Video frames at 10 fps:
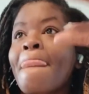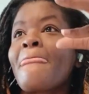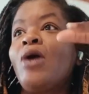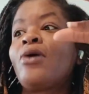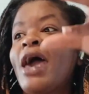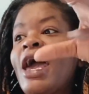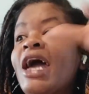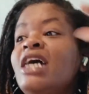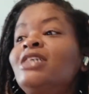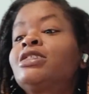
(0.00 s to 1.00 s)
Okay,
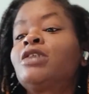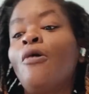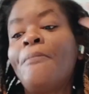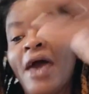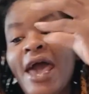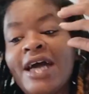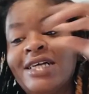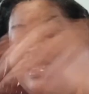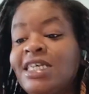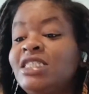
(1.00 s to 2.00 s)
so pay
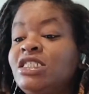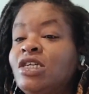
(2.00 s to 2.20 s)
attention,